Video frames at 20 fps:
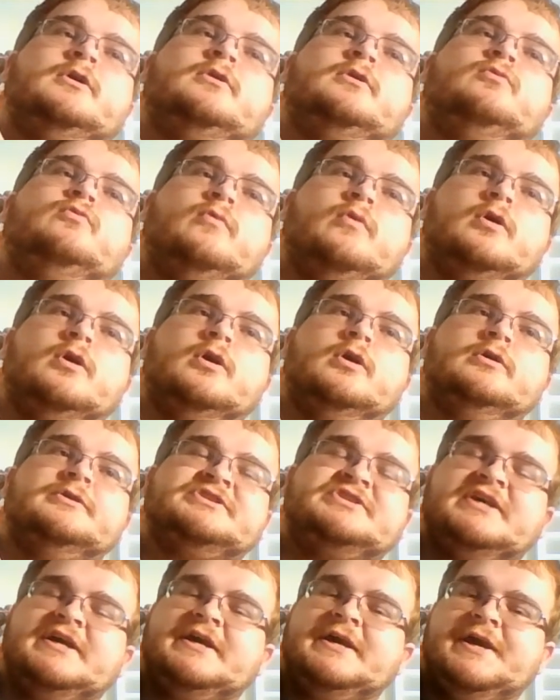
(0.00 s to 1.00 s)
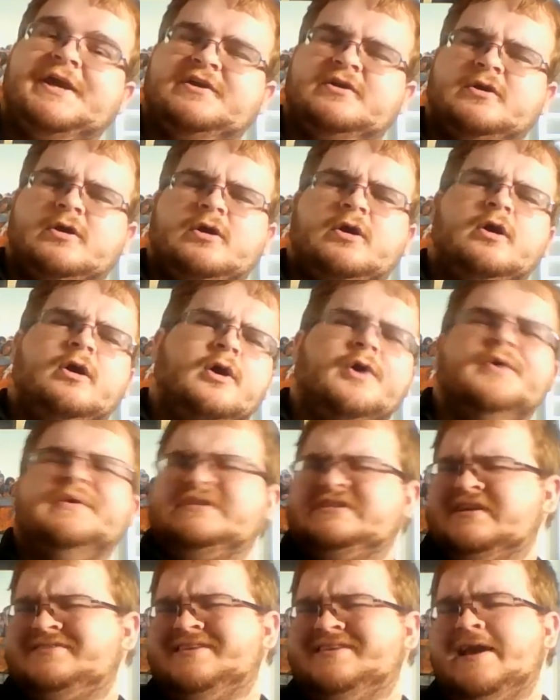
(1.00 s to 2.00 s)
were saying, oh,
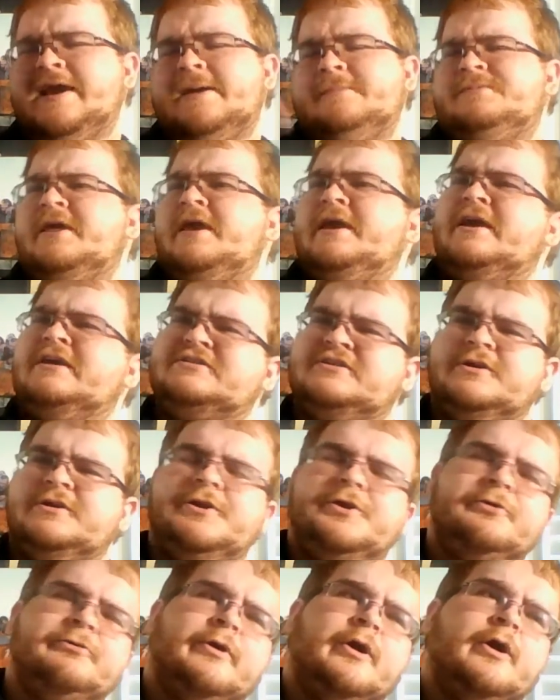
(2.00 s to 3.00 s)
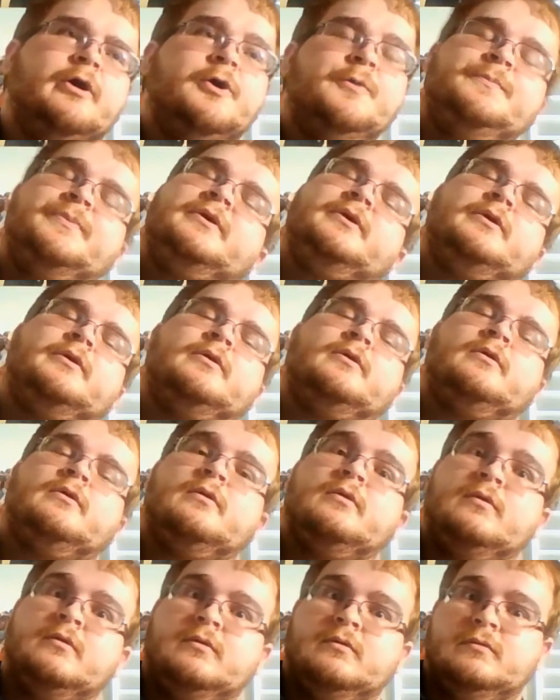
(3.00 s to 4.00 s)
it's the same thing as A New Hope.
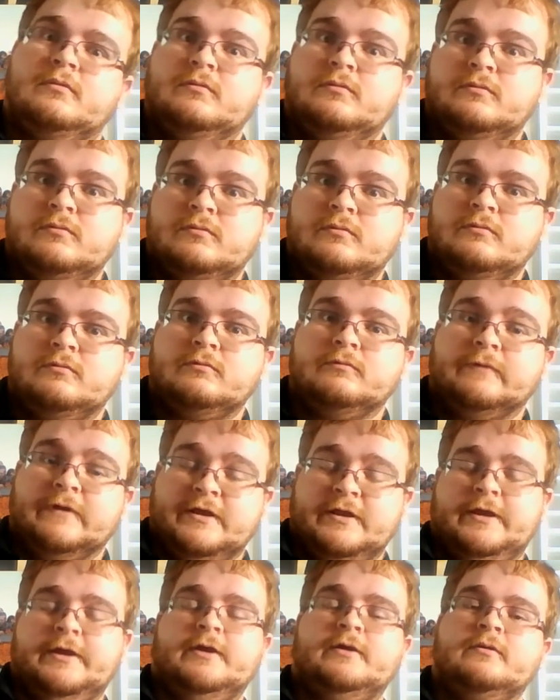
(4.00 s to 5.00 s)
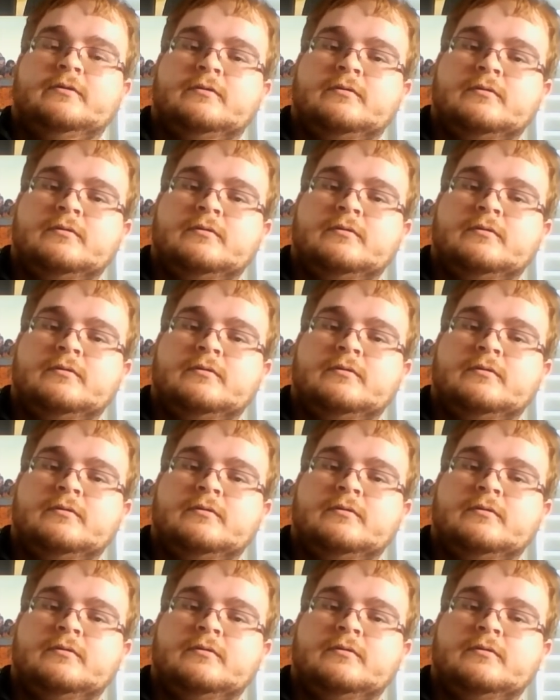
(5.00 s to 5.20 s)
Really?